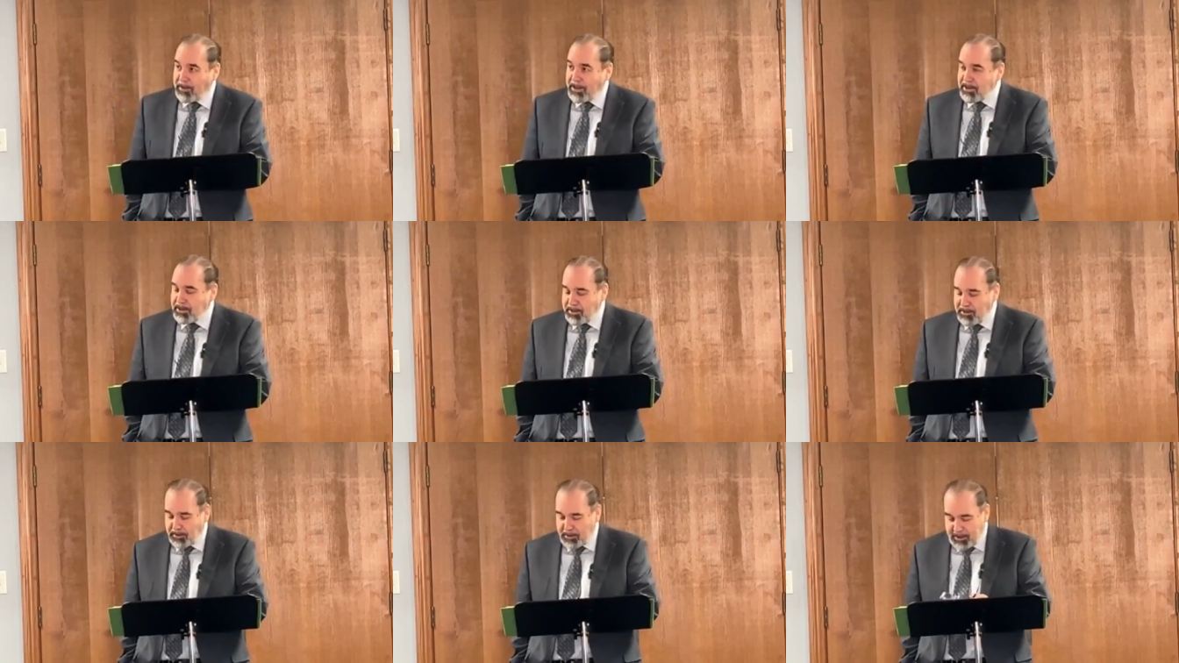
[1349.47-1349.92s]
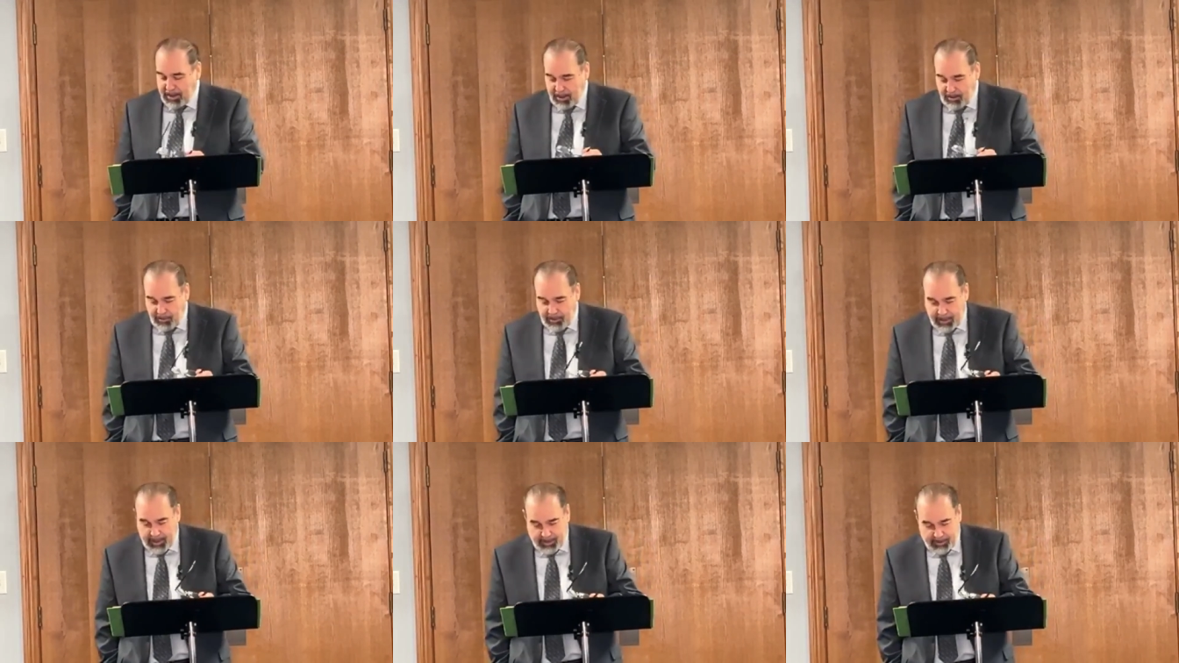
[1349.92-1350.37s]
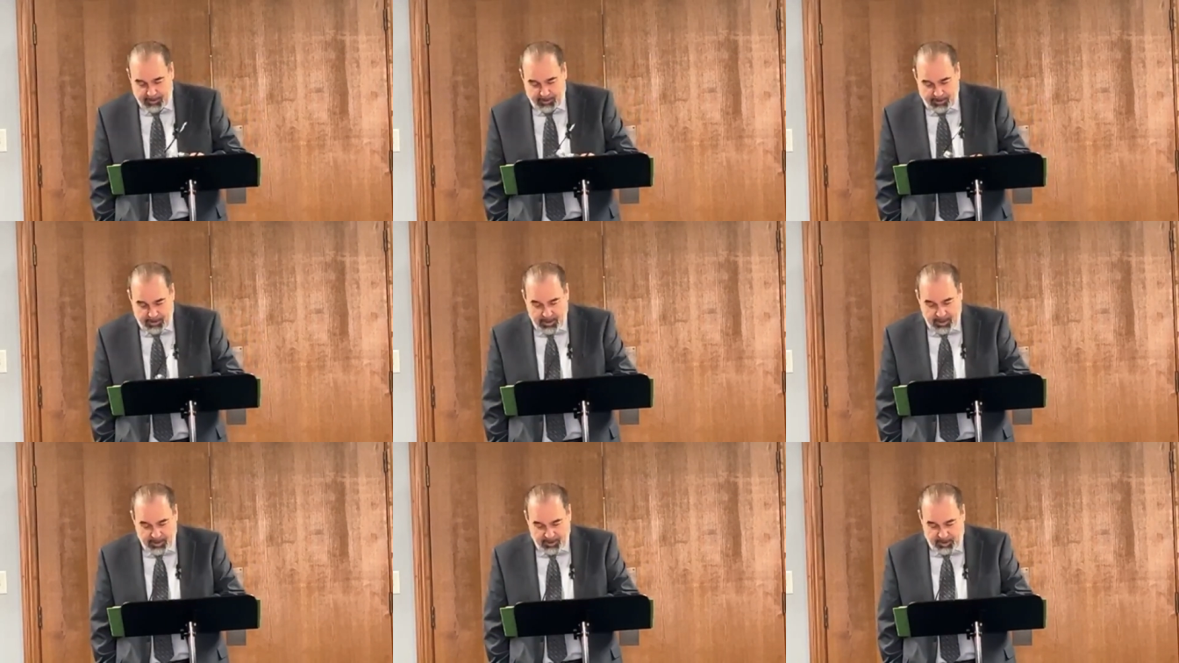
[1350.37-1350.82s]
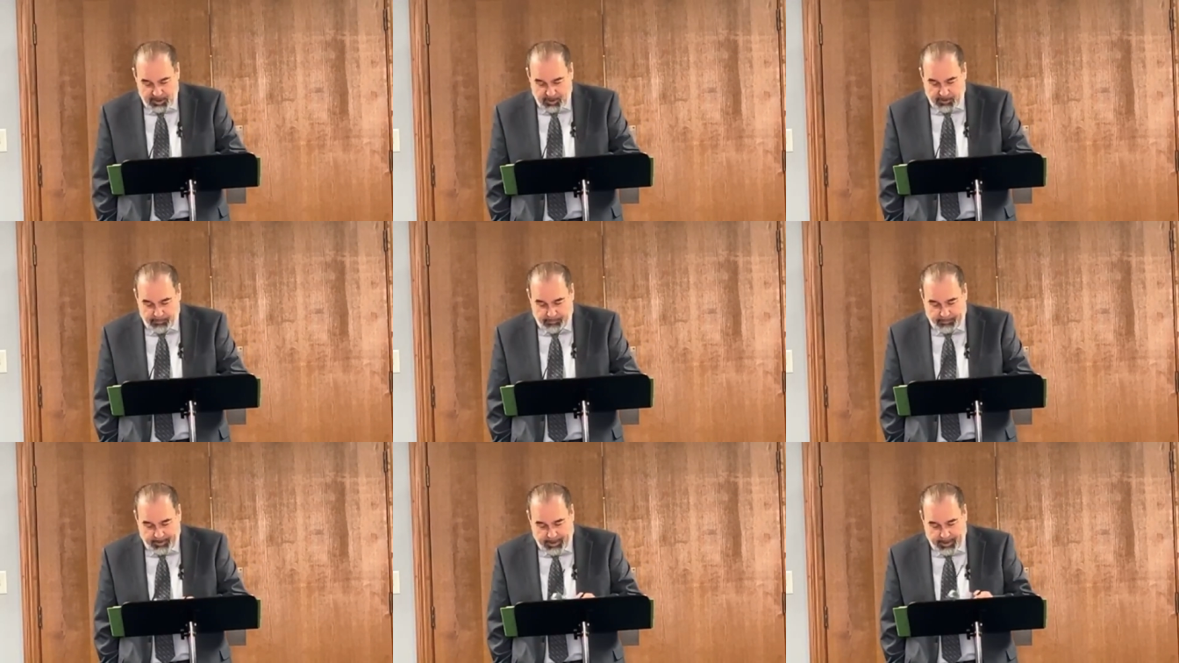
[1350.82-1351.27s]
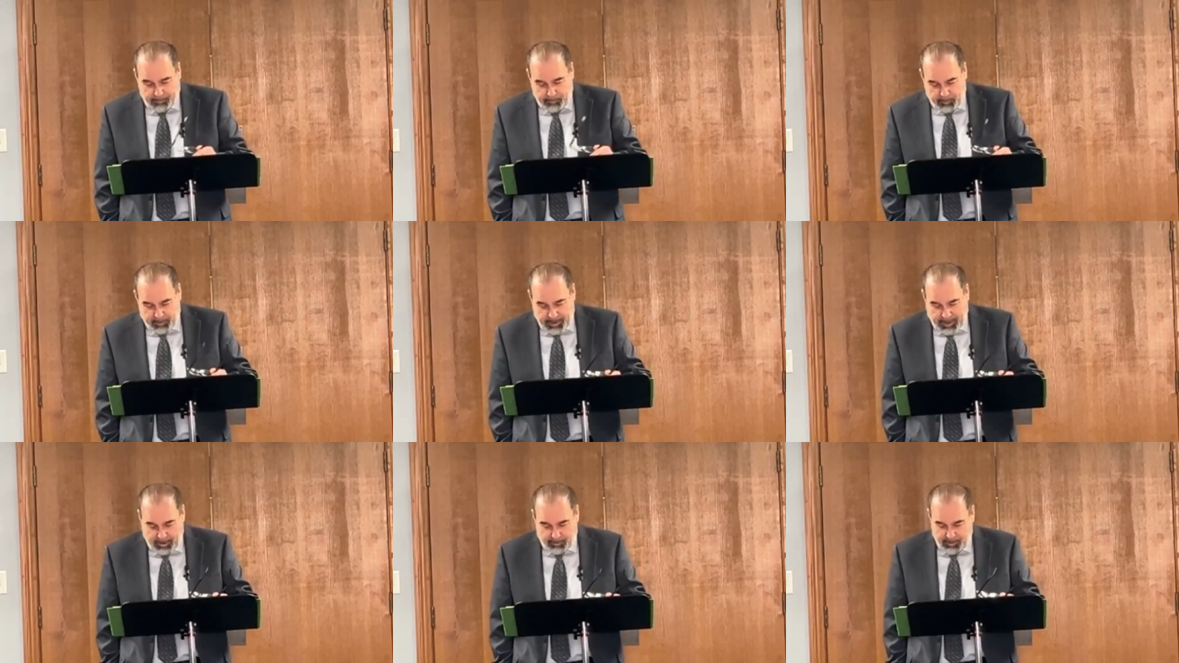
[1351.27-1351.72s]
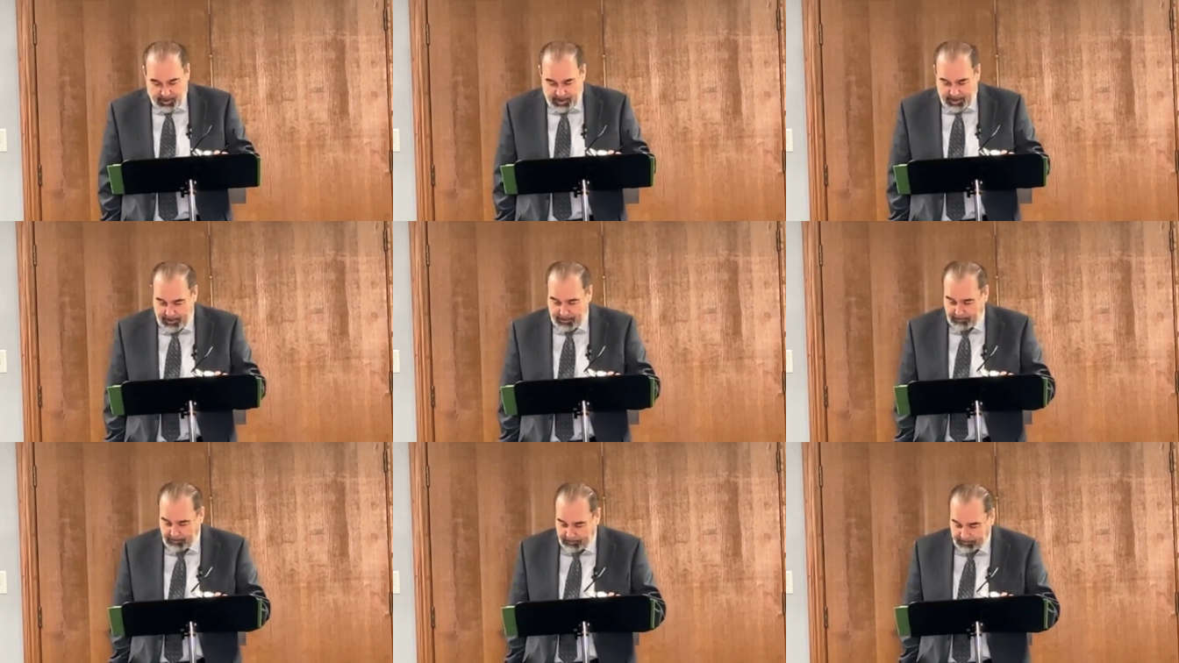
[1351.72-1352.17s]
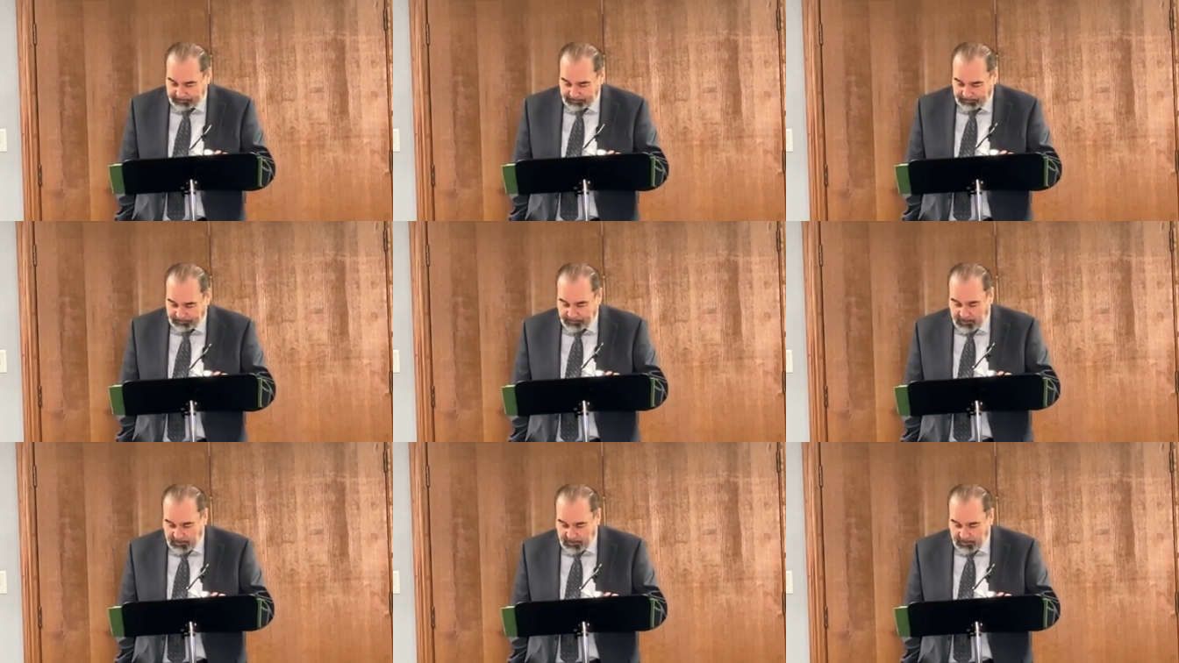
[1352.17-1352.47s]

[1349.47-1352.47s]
your flesh took care of that just fine without him.